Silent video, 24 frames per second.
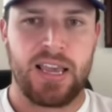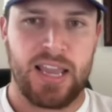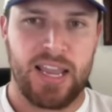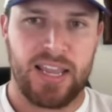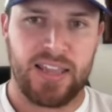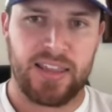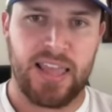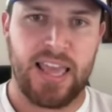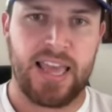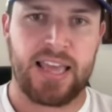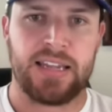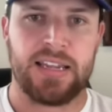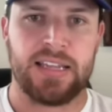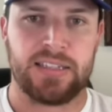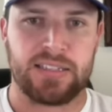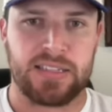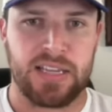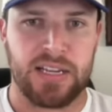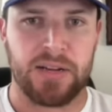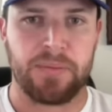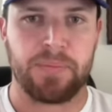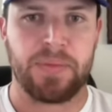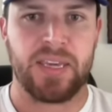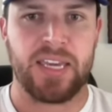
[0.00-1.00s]
And that is
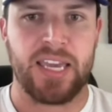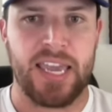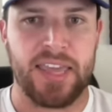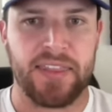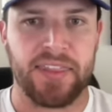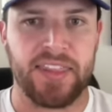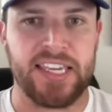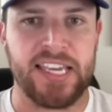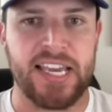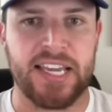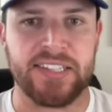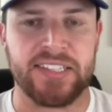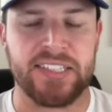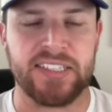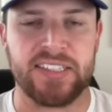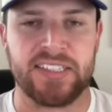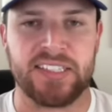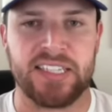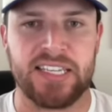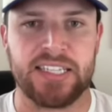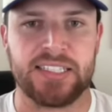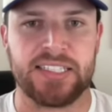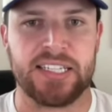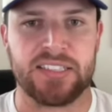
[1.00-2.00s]
going to be in the
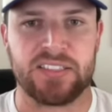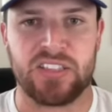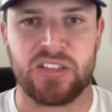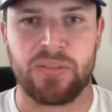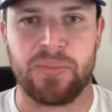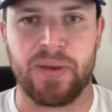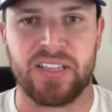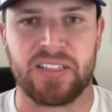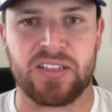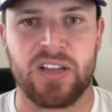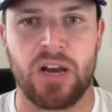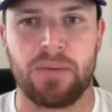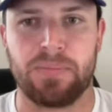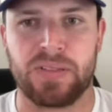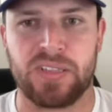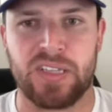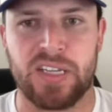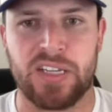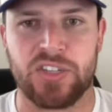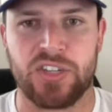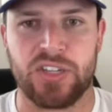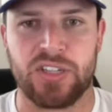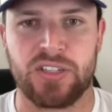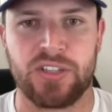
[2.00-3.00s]
SEC against the best
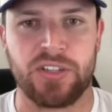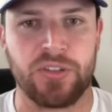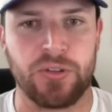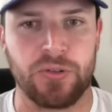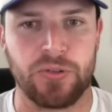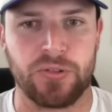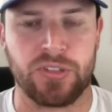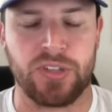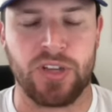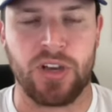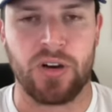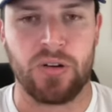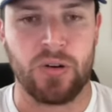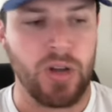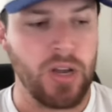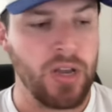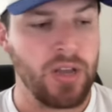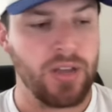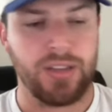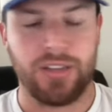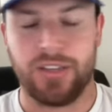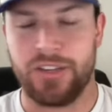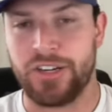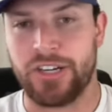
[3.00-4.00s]
competition. To do so,
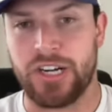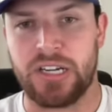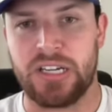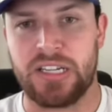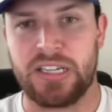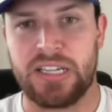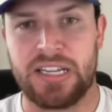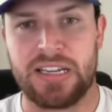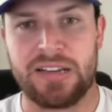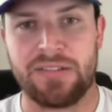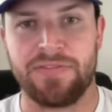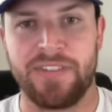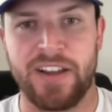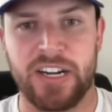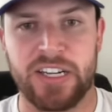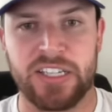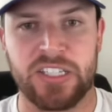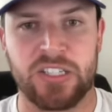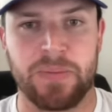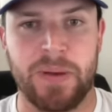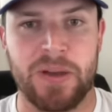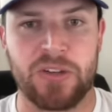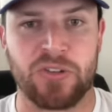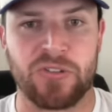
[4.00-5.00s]
you're going to need a very
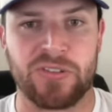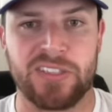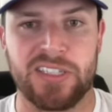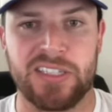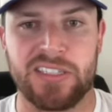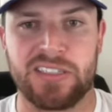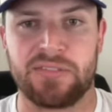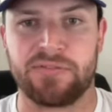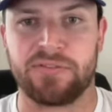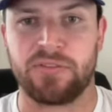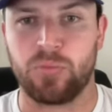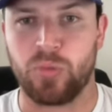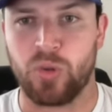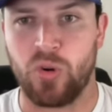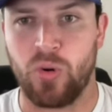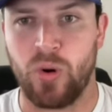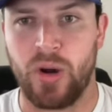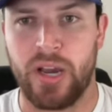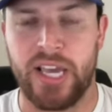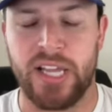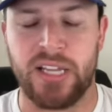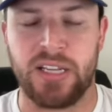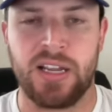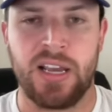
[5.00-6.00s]
special season from
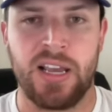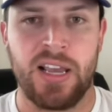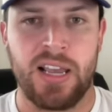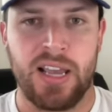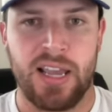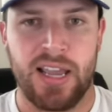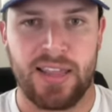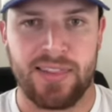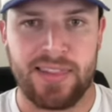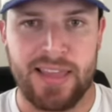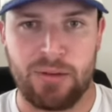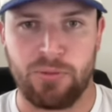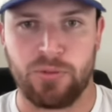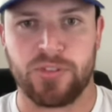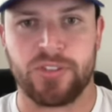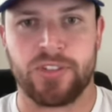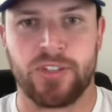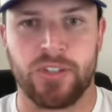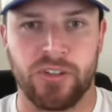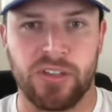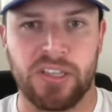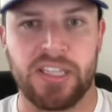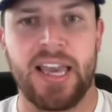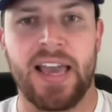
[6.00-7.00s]
Quinn, and that will
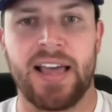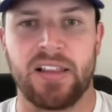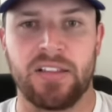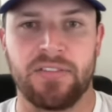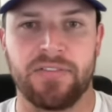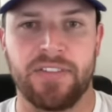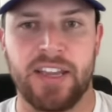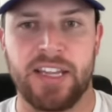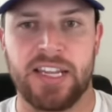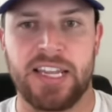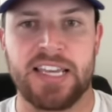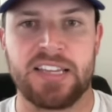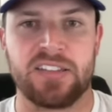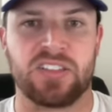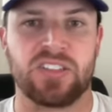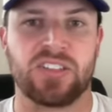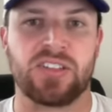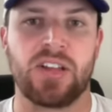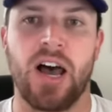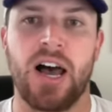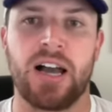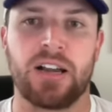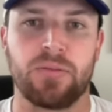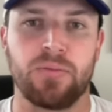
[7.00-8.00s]
certainly elevate his
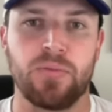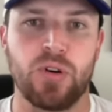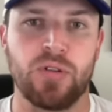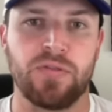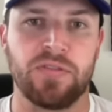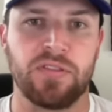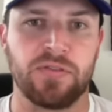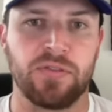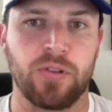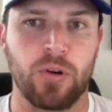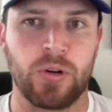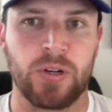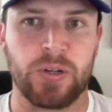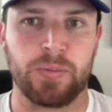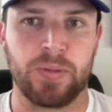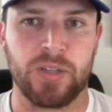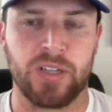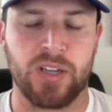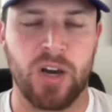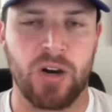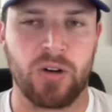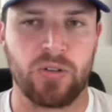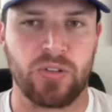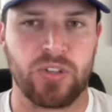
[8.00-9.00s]
stock moving forward.
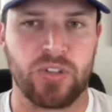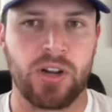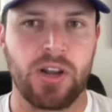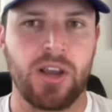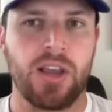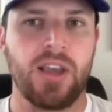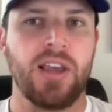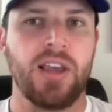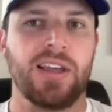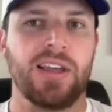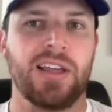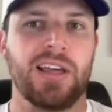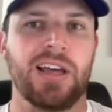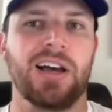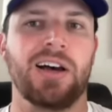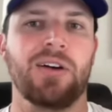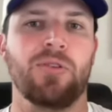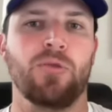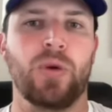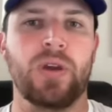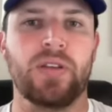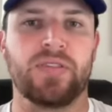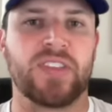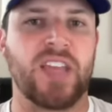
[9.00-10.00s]
But, coach, uh,
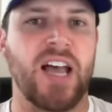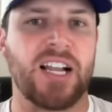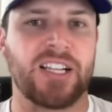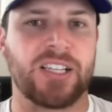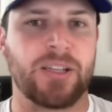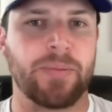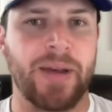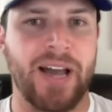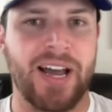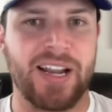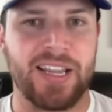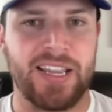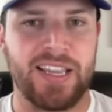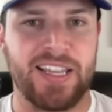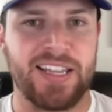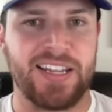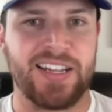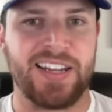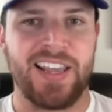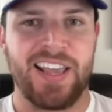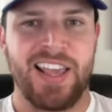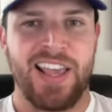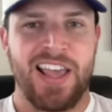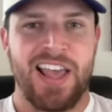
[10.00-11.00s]
we've talked about it,
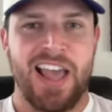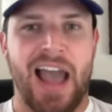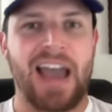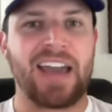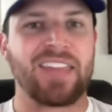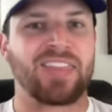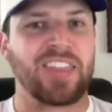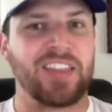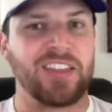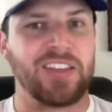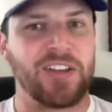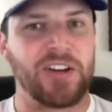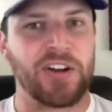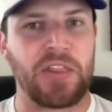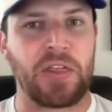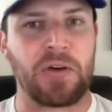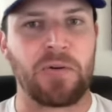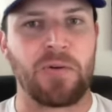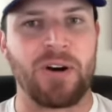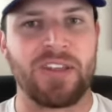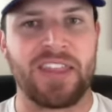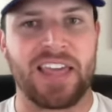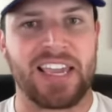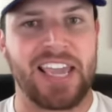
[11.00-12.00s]
and I think you're the
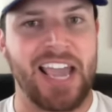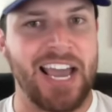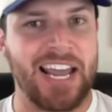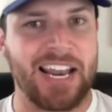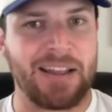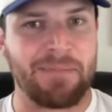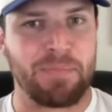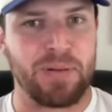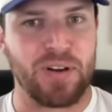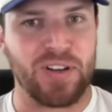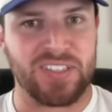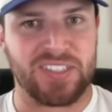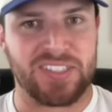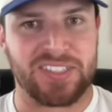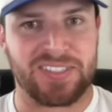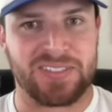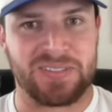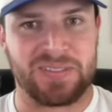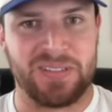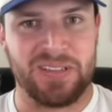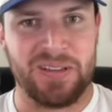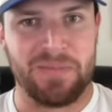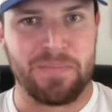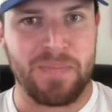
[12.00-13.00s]
one that kind of
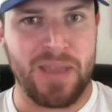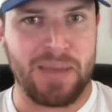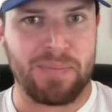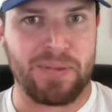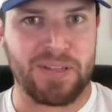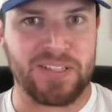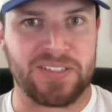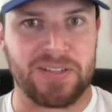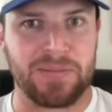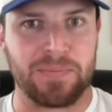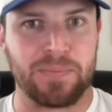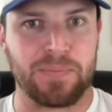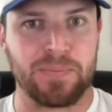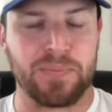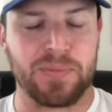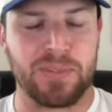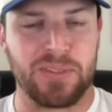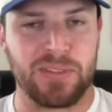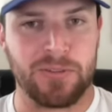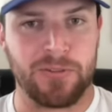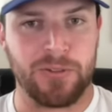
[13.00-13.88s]
puts maybe some.